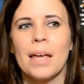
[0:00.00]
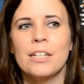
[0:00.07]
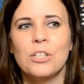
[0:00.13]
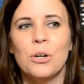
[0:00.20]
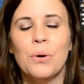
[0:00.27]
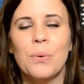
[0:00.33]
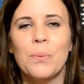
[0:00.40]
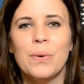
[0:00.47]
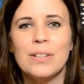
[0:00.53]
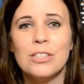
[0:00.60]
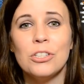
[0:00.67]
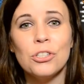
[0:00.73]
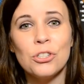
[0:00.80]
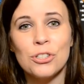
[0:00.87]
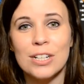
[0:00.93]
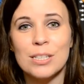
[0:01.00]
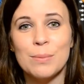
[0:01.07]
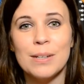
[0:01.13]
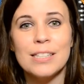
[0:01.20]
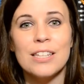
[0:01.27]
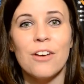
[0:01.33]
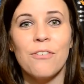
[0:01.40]
I don't want to stress
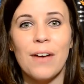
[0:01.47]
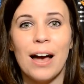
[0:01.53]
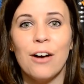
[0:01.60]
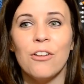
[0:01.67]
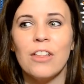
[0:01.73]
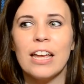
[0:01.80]
myself out.